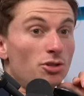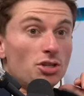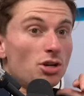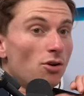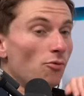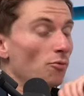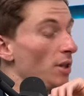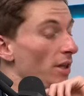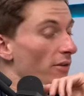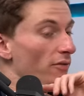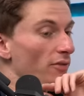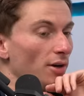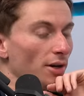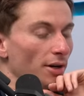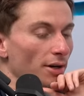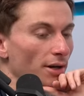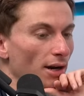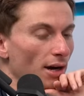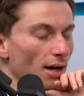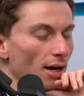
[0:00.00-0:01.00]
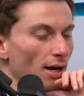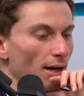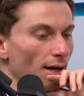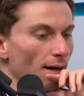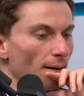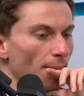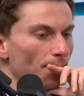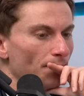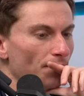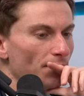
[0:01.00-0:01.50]
still really fun. Yeah.
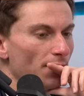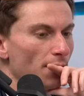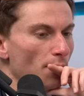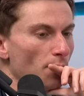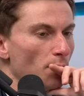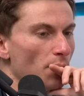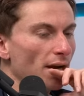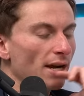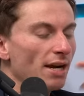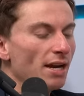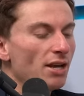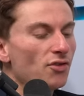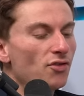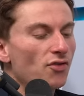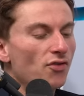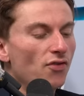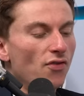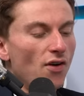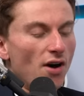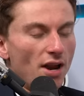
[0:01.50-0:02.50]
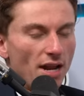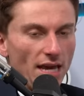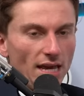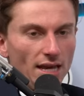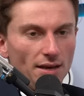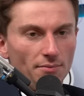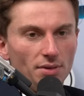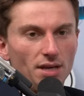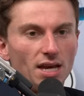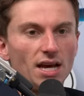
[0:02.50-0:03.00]
Um, but it is
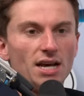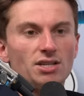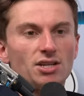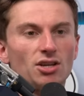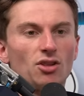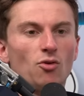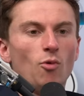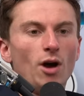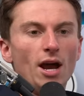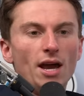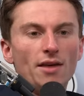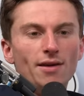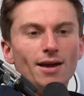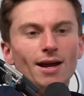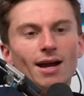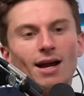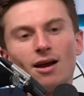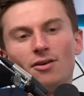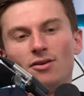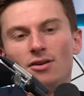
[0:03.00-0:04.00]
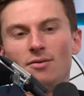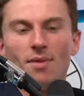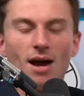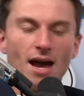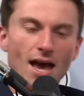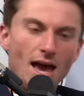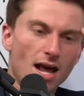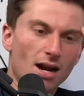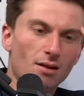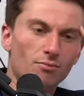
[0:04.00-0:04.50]
funny because on the way there in my
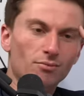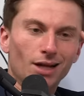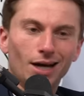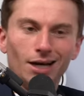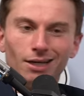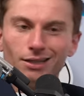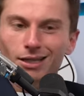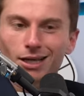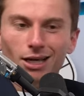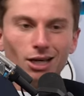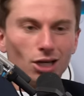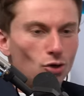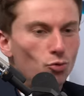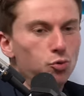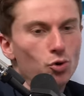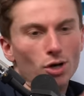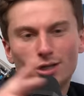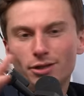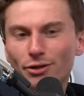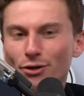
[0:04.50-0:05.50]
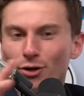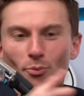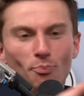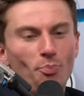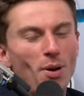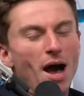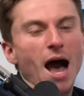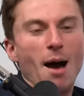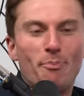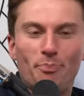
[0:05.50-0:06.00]
head i'm like yeah quick little
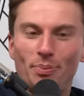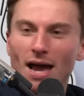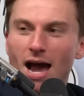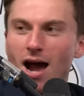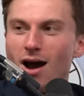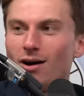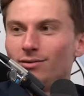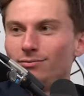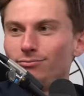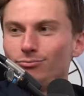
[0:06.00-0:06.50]
pop out